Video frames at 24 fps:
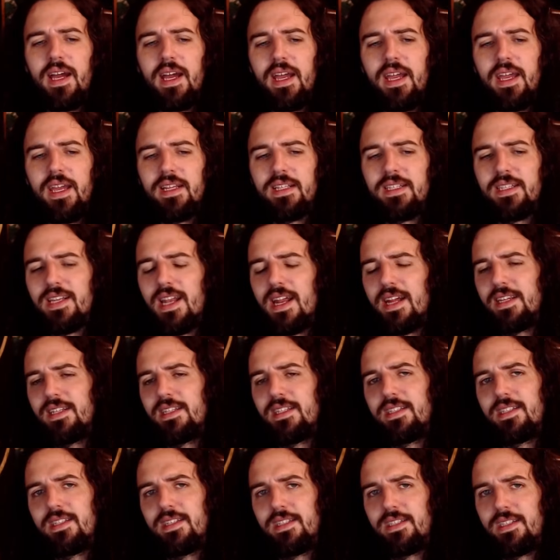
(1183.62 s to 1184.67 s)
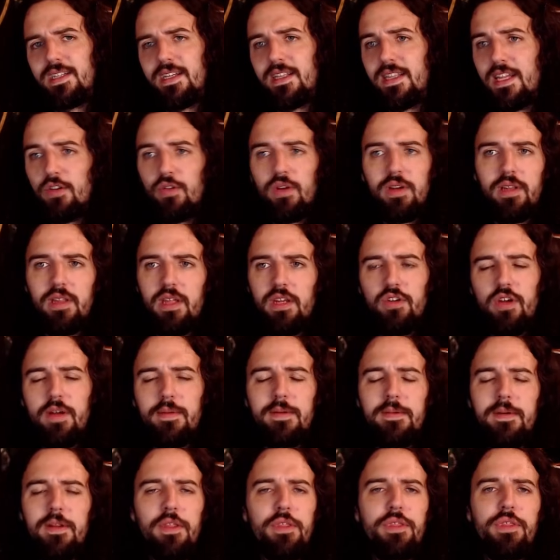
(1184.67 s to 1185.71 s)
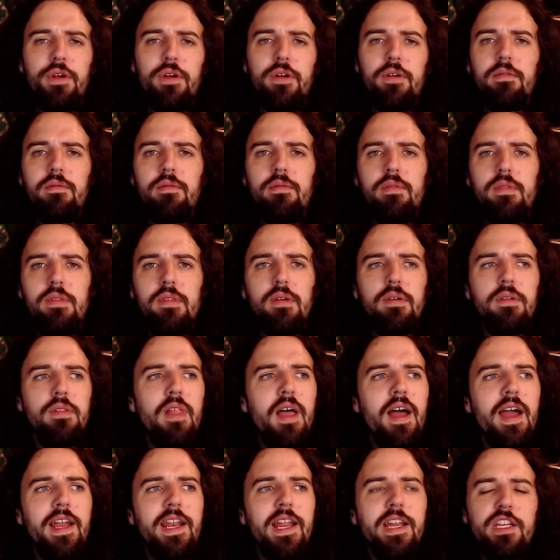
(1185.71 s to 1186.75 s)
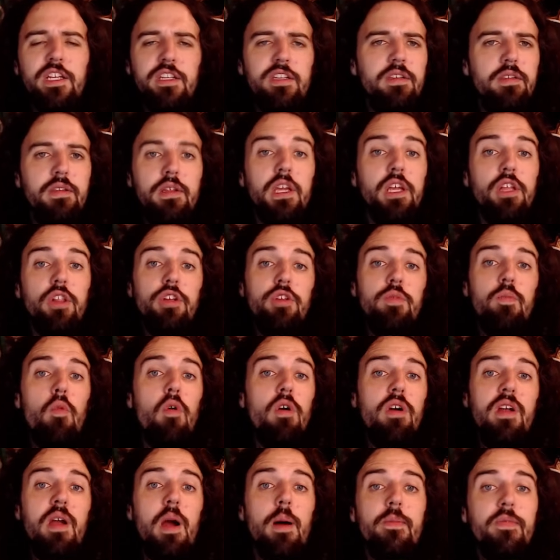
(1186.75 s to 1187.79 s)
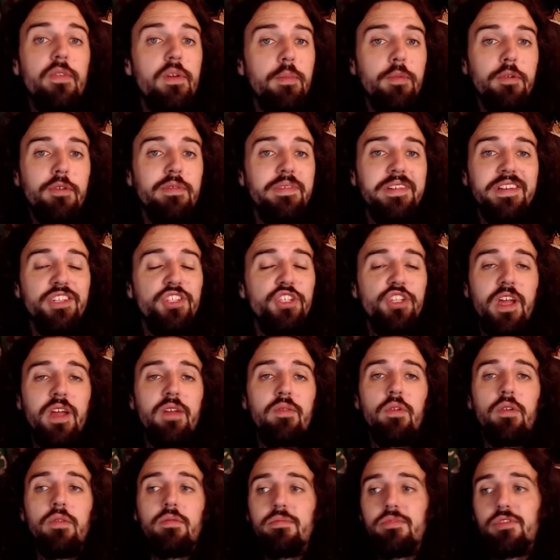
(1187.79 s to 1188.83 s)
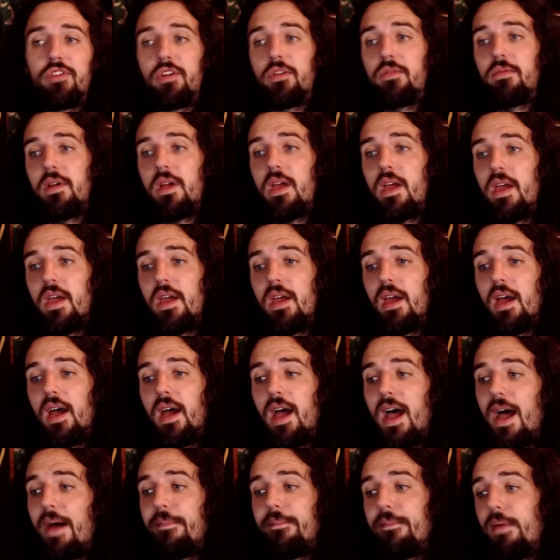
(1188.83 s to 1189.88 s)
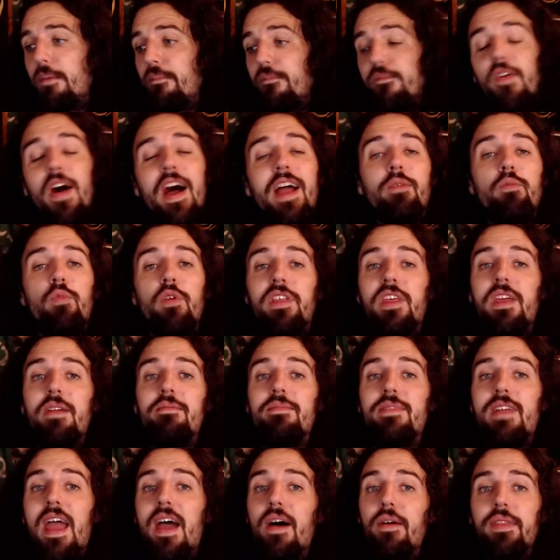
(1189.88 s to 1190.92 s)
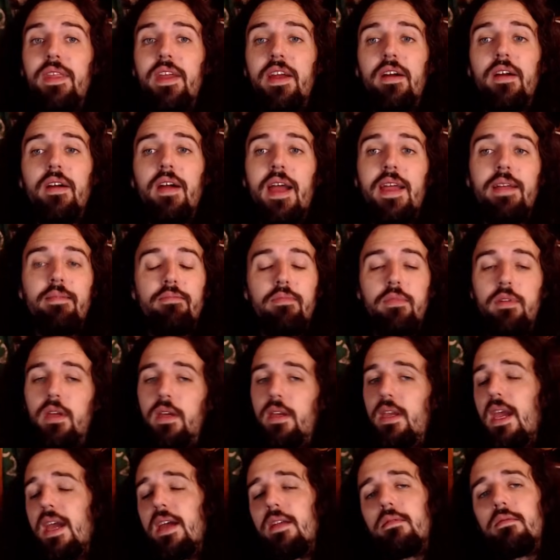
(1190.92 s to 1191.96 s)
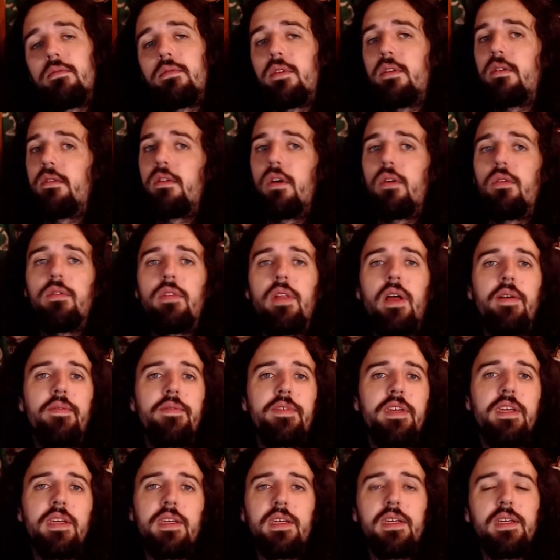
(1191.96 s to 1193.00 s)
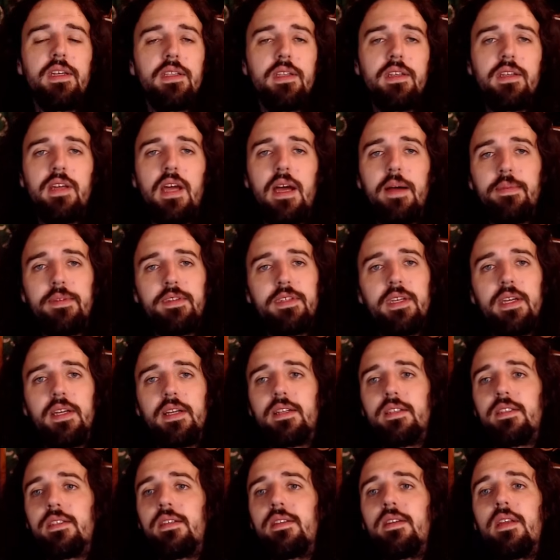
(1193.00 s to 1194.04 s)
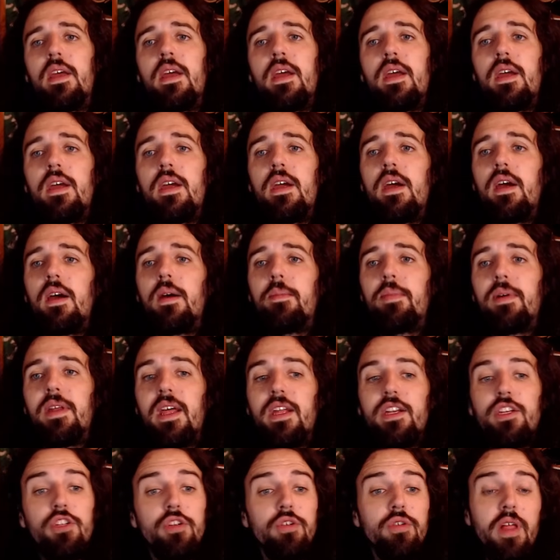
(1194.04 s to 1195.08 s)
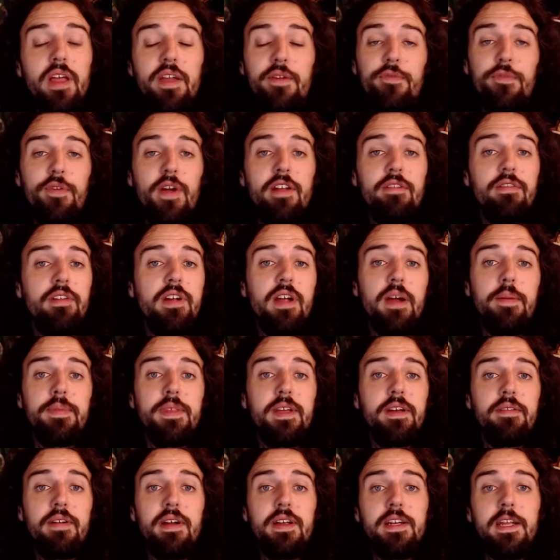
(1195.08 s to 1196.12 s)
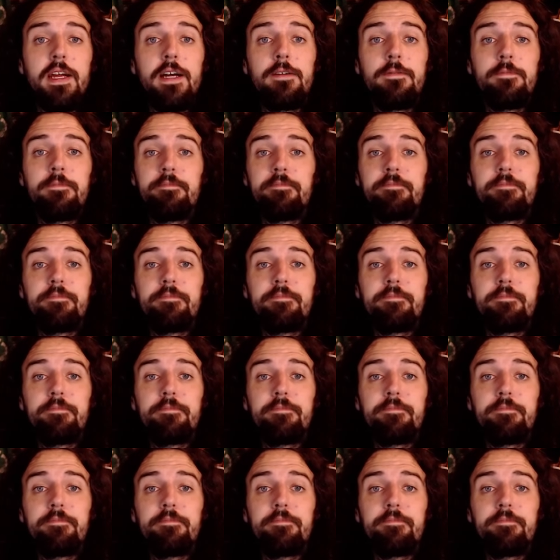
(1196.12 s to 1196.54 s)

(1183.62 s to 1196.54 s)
it's nice to see they dropped him to the third line, and just he looked more comfortable in general. So I'm fine with him down there. I again don't love Geeky in the top 6, But I do like Frederick up there right now.